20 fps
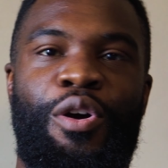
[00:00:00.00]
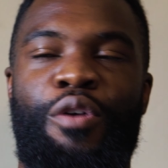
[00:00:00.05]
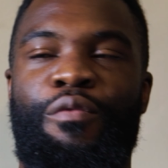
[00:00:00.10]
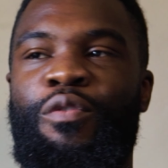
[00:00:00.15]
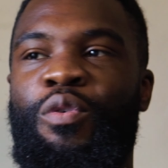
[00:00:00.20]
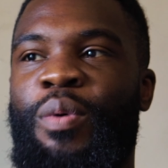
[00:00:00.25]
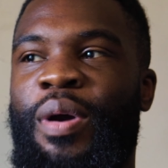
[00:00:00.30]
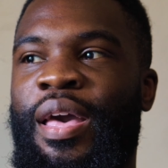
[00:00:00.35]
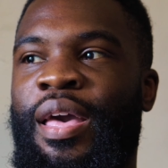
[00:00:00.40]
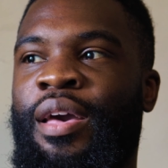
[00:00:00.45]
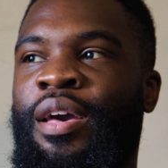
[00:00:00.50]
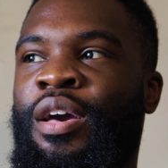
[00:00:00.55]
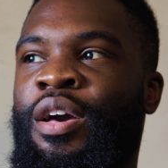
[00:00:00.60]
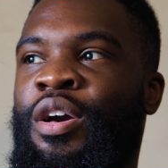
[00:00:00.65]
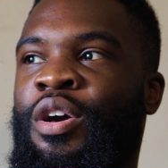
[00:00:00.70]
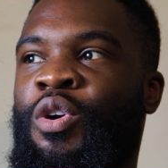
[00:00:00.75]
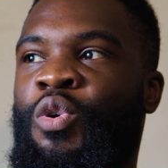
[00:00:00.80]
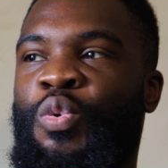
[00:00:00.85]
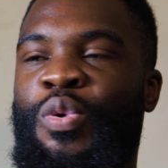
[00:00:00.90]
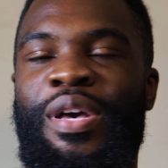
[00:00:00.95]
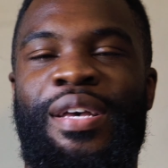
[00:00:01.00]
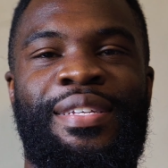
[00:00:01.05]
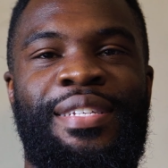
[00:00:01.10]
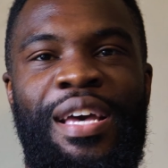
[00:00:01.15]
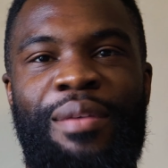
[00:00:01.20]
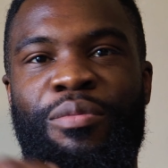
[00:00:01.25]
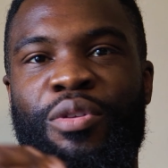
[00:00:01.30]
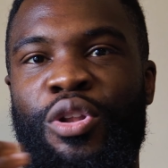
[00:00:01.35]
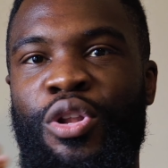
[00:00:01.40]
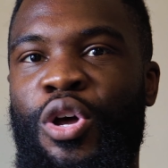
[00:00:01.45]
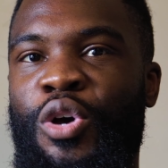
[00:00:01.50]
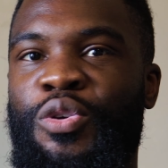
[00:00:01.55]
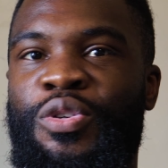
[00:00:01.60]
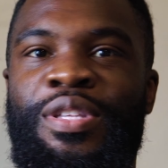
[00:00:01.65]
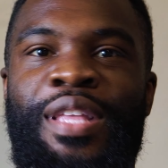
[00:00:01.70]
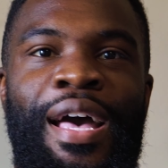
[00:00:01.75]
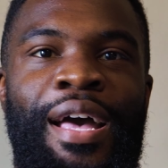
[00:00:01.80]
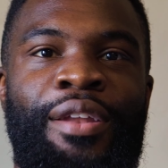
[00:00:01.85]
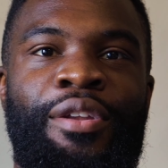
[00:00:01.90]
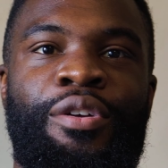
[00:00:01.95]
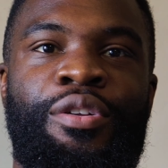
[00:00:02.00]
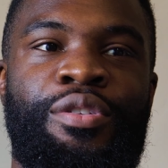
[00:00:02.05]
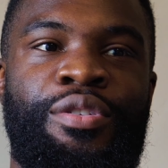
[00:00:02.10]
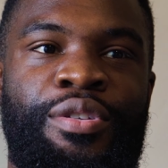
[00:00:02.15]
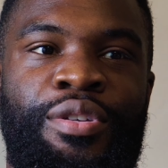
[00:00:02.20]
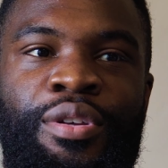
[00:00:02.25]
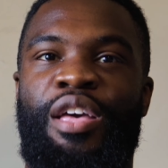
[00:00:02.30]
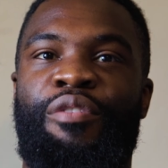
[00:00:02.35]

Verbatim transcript: overweight. We accept low standards.